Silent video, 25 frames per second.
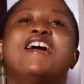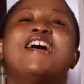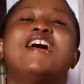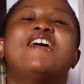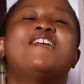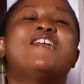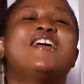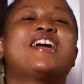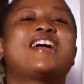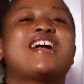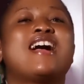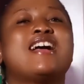
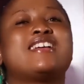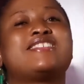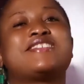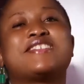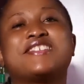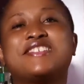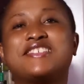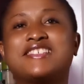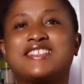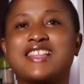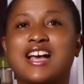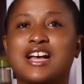Alright guys,
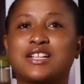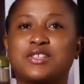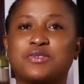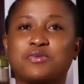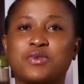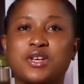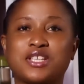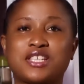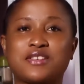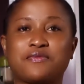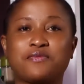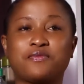to start
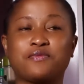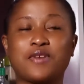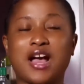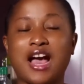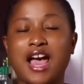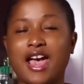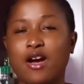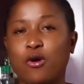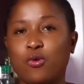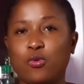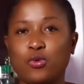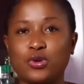with,
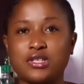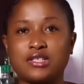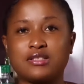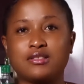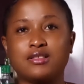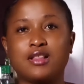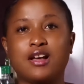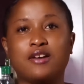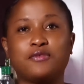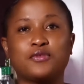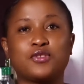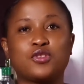I always
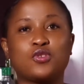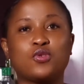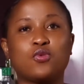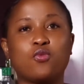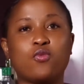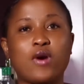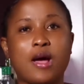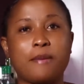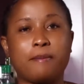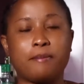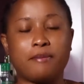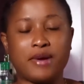love to
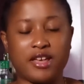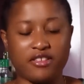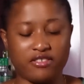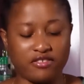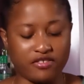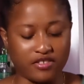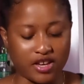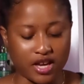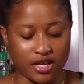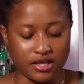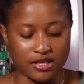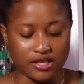wipe my
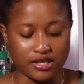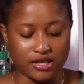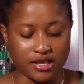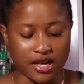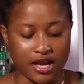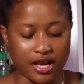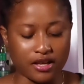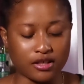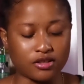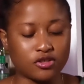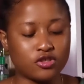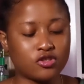face.
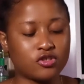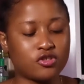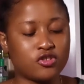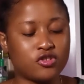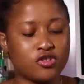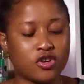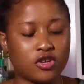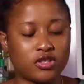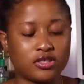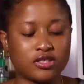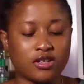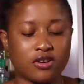Like, do
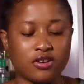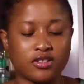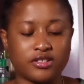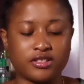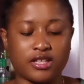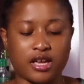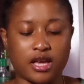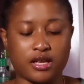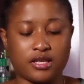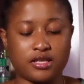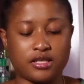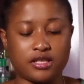not
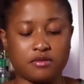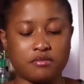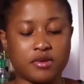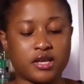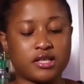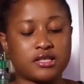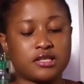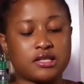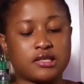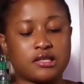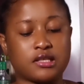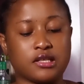
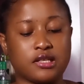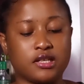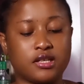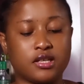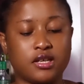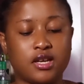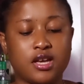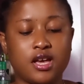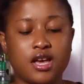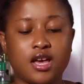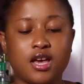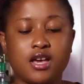underestimate
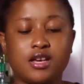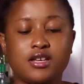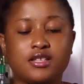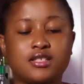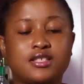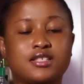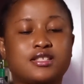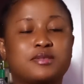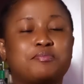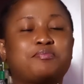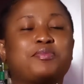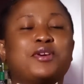the
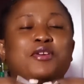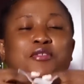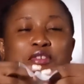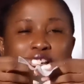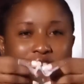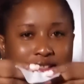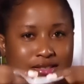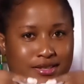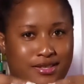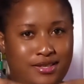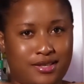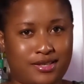
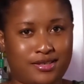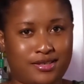spirit,